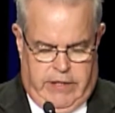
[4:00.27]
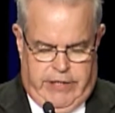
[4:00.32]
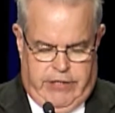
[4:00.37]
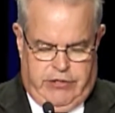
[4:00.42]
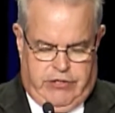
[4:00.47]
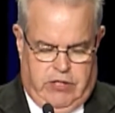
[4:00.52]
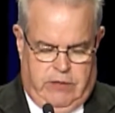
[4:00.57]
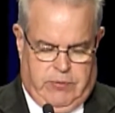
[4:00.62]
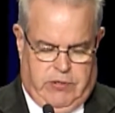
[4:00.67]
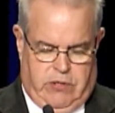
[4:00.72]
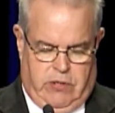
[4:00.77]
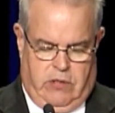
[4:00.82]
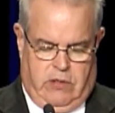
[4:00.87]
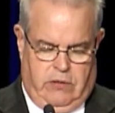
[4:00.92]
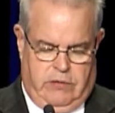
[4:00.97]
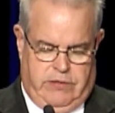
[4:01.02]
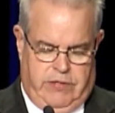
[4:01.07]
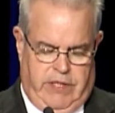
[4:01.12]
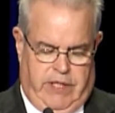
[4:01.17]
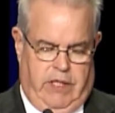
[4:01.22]
leadership
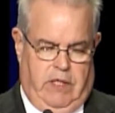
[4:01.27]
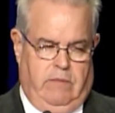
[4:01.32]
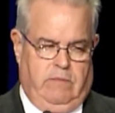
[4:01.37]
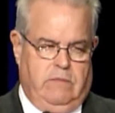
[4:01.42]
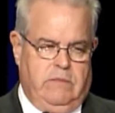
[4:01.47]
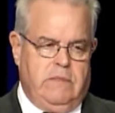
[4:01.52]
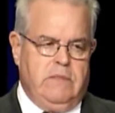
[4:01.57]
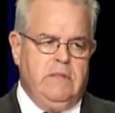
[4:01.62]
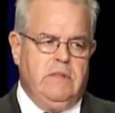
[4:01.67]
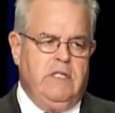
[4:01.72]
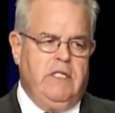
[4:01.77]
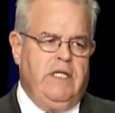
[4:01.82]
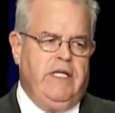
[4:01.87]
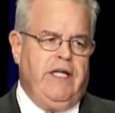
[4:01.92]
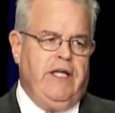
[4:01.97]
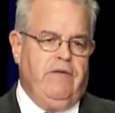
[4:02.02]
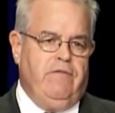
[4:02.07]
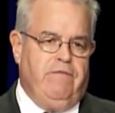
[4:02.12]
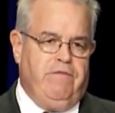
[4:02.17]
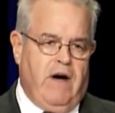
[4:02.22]
circle team,
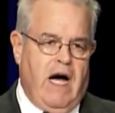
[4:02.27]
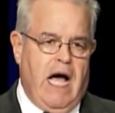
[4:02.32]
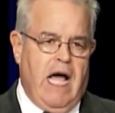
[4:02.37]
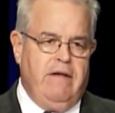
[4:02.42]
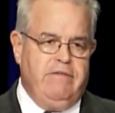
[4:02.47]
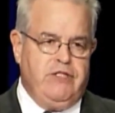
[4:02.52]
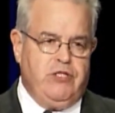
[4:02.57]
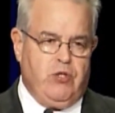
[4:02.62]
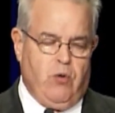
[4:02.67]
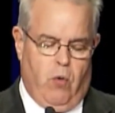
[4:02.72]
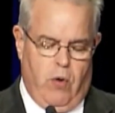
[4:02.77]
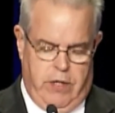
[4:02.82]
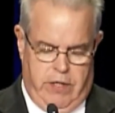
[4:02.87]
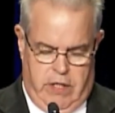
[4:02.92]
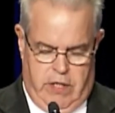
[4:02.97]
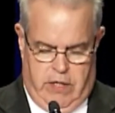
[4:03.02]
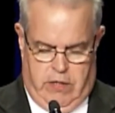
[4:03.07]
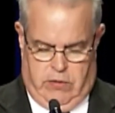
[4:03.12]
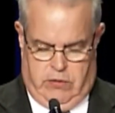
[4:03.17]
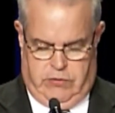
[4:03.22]
in 5 short
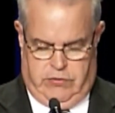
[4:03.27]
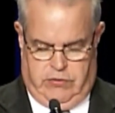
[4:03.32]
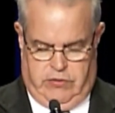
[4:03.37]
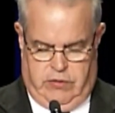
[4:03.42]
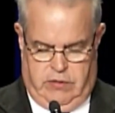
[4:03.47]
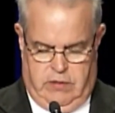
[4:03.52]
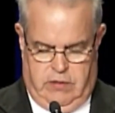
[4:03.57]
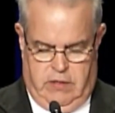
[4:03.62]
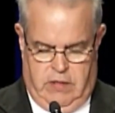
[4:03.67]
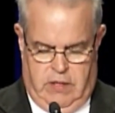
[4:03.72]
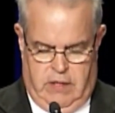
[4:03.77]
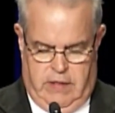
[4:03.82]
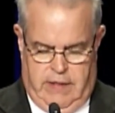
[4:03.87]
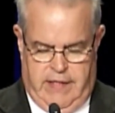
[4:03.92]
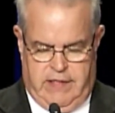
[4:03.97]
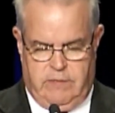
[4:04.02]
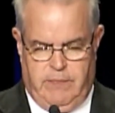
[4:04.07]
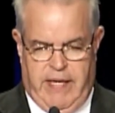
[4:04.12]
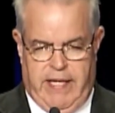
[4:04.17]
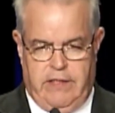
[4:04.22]
years,
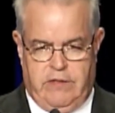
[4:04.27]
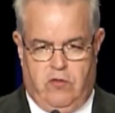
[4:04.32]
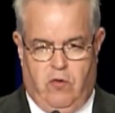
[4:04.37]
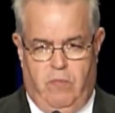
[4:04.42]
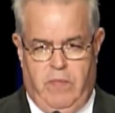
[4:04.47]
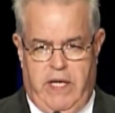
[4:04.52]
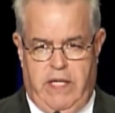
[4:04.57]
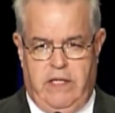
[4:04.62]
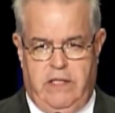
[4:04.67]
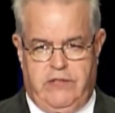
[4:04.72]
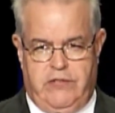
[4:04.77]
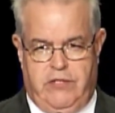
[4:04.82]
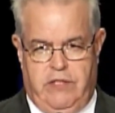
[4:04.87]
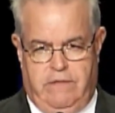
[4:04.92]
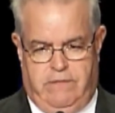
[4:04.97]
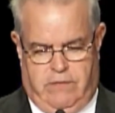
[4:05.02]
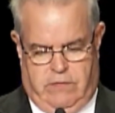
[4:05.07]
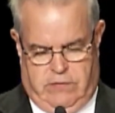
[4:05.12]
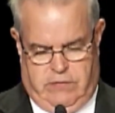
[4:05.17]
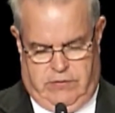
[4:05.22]
has made a tremendous
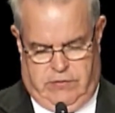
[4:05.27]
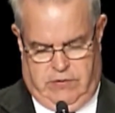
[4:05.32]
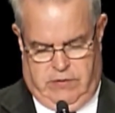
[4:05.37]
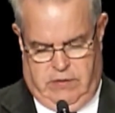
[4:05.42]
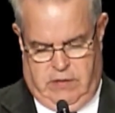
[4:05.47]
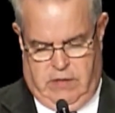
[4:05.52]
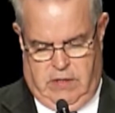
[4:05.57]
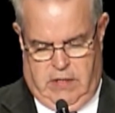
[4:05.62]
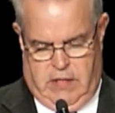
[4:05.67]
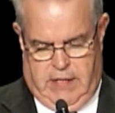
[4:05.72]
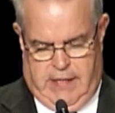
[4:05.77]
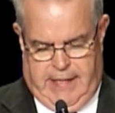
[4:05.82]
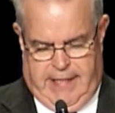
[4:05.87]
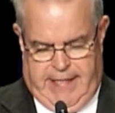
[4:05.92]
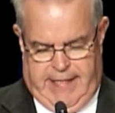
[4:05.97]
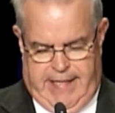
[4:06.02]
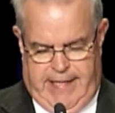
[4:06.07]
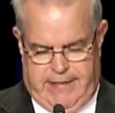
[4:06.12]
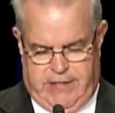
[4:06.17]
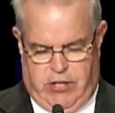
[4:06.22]
difference.
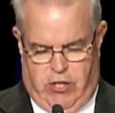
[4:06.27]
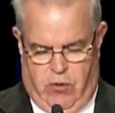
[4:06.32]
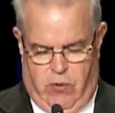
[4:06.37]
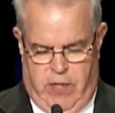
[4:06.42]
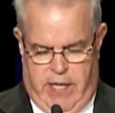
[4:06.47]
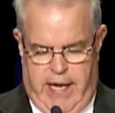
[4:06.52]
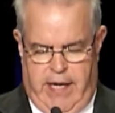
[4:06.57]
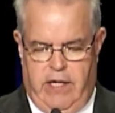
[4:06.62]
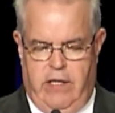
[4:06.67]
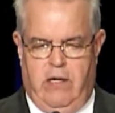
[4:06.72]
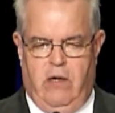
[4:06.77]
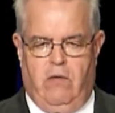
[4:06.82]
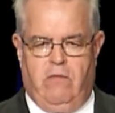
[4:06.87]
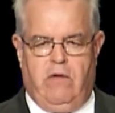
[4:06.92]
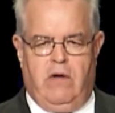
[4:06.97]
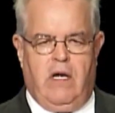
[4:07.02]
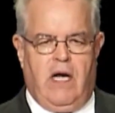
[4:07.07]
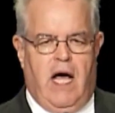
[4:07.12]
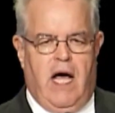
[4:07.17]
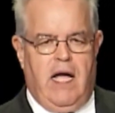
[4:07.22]
It has created
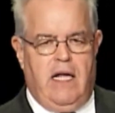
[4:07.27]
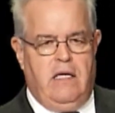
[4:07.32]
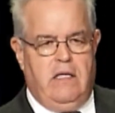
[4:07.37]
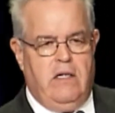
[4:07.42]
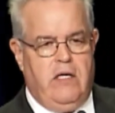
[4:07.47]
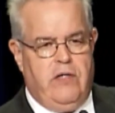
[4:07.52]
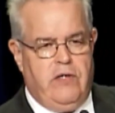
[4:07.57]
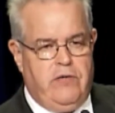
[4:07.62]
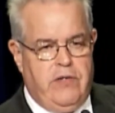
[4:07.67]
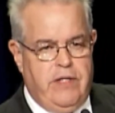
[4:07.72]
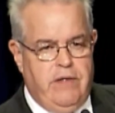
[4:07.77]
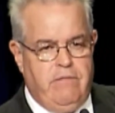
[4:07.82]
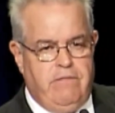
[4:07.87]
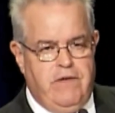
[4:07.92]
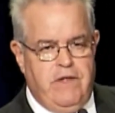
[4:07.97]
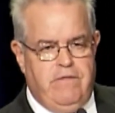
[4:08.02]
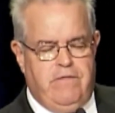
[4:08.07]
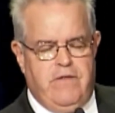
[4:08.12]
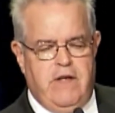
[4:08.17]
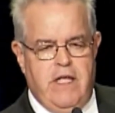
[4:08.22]
over
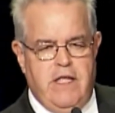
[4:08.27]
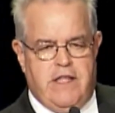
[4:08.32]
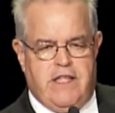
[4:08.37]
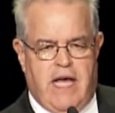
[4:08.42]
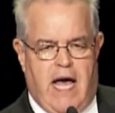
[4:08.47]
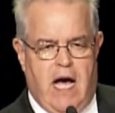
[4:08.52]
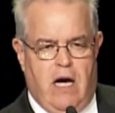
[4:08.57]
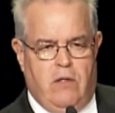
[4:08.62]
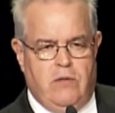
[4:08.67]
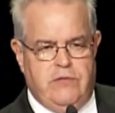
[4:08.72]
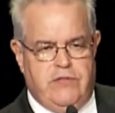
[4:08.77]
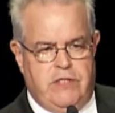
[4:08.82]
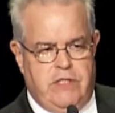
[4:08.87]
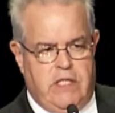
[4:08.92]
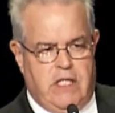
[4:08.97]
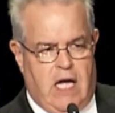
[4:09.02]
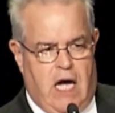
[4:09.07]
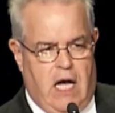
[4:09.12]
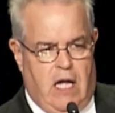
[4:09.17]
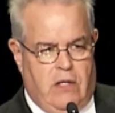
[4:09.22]

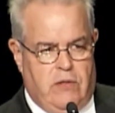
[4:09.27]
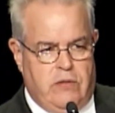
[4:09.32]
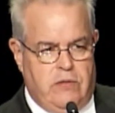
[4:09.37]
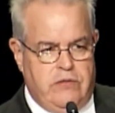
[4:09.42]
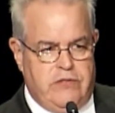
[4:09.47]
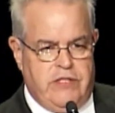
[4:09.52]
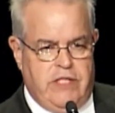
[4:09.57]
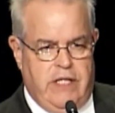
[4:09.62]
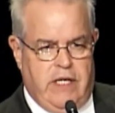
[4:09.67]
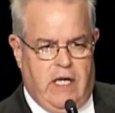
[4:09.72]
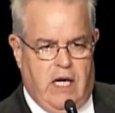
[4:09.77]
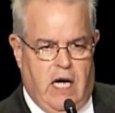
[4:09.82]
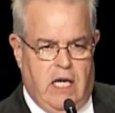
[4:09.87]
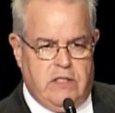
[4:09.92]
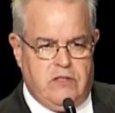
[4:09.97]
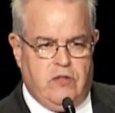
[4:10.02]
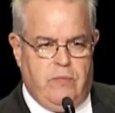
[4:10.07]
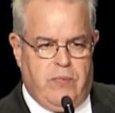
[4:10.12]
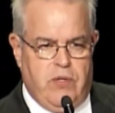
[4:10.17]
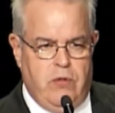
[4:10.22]
$950,000 in
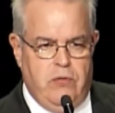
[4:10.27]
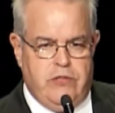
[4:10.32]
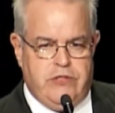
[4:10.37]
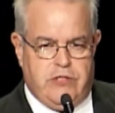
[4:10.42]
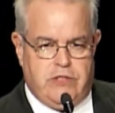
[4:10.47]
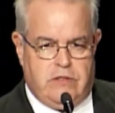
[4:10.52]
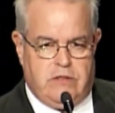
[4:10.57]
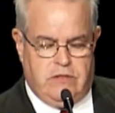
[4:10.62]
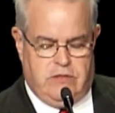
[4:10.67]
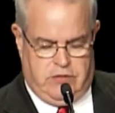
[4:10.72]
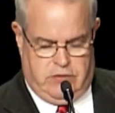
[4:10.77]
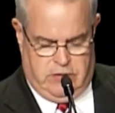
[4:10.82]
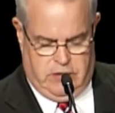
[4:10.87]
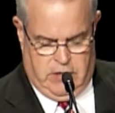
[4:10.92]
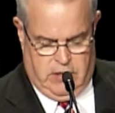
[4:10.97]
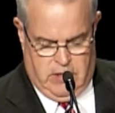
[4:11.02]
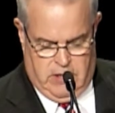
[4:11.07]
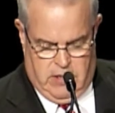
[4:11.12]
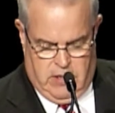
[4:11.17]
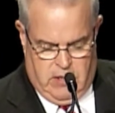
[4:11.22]
contributions
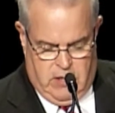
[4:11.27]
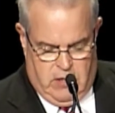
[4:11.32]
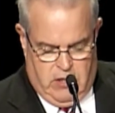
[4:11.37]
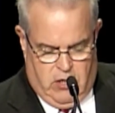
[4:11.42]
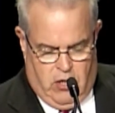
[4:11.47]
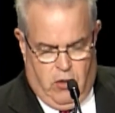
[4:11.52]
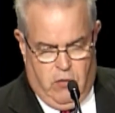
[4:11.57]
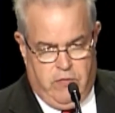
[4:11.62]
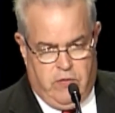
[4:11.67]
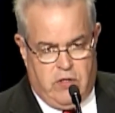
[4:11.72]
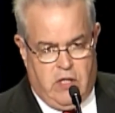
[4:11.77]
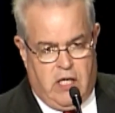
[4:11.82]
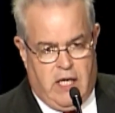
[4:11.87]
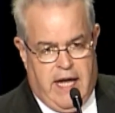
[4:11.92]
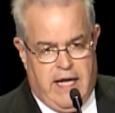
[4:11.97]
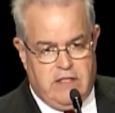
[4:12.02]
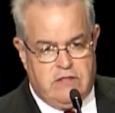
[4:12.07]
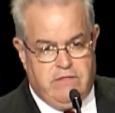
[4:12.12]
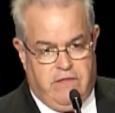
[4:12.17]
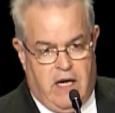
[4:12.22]
over the
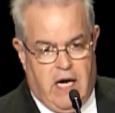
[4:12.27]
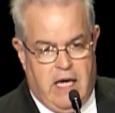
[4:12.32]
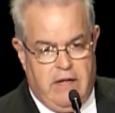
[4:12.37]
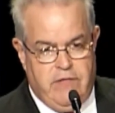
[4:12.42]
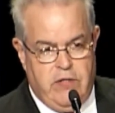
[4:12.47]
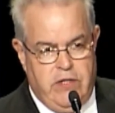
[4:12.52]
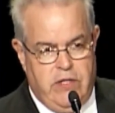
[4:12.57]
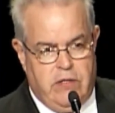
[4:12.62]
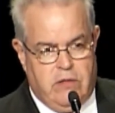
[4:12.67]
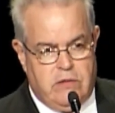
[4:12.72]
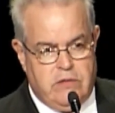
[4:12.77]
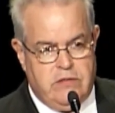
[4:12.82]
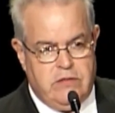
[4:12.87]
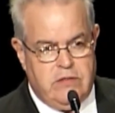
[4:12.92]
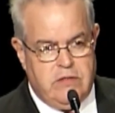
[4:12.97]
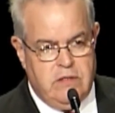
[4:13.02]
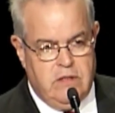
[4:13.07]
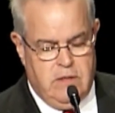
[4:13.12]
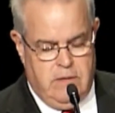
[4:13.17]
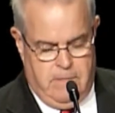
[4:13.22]
last 5 years.